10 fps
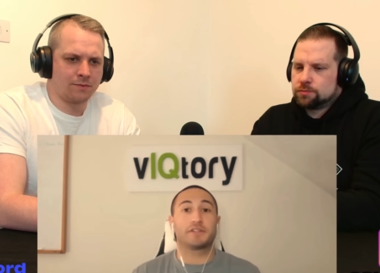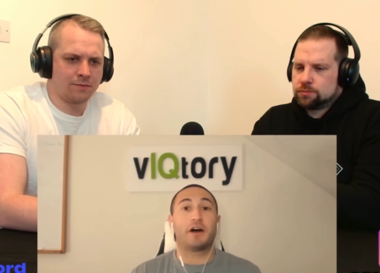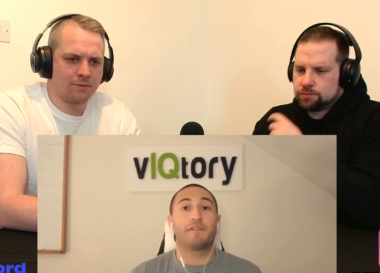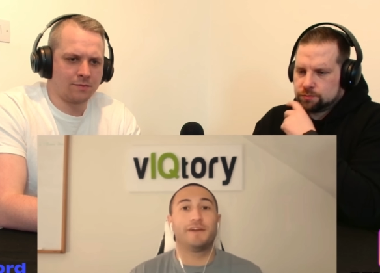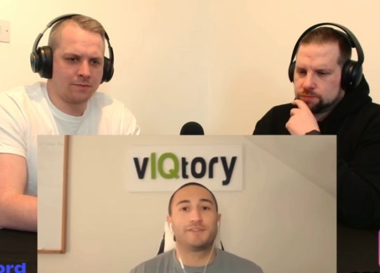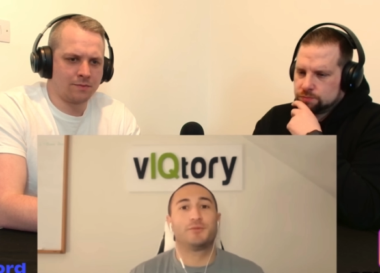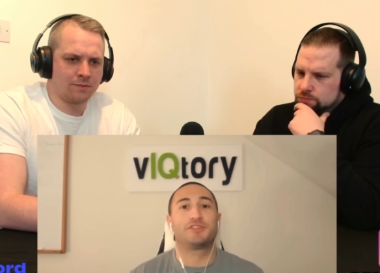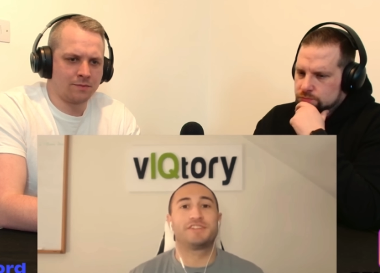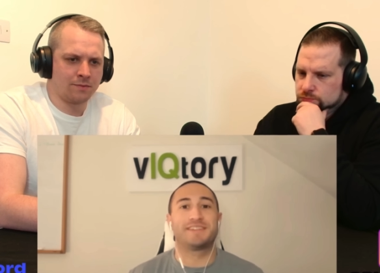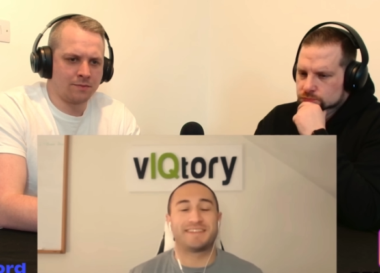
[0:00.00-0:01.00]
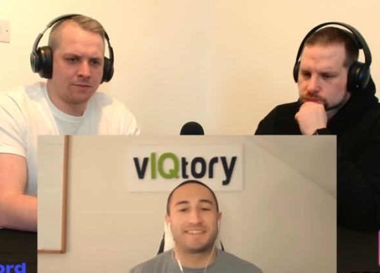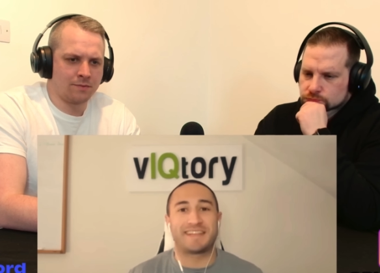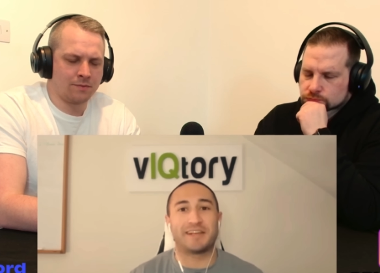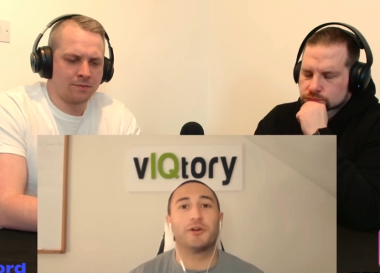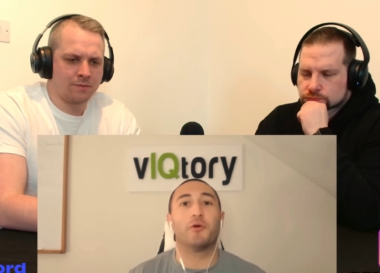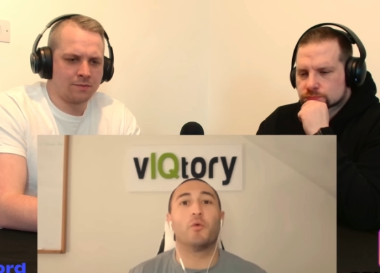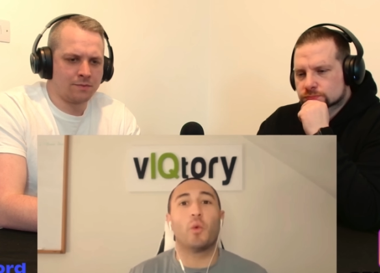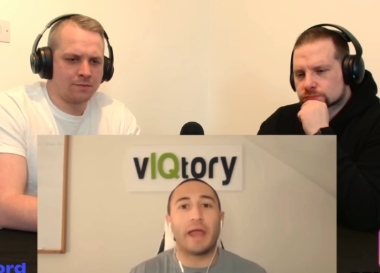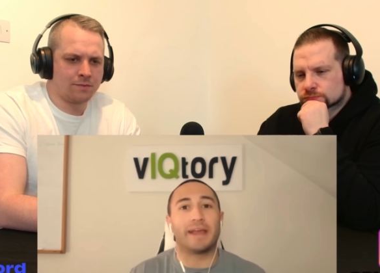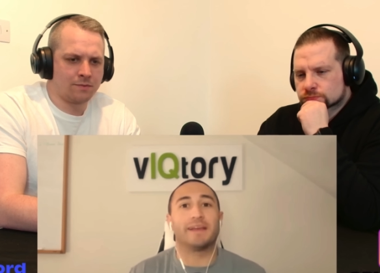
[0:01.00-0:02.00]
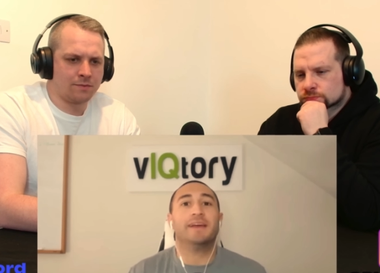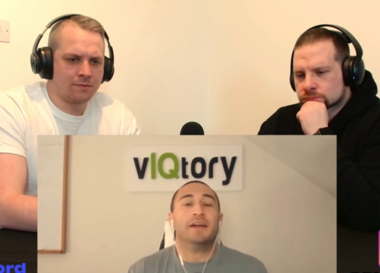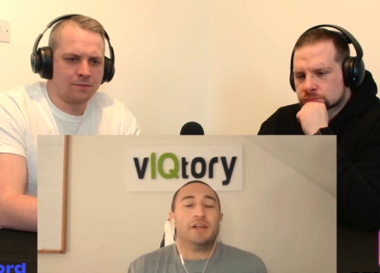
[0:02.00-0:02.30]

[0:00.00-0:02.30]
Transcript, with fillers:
Speaker 1: offense, which is the single wing.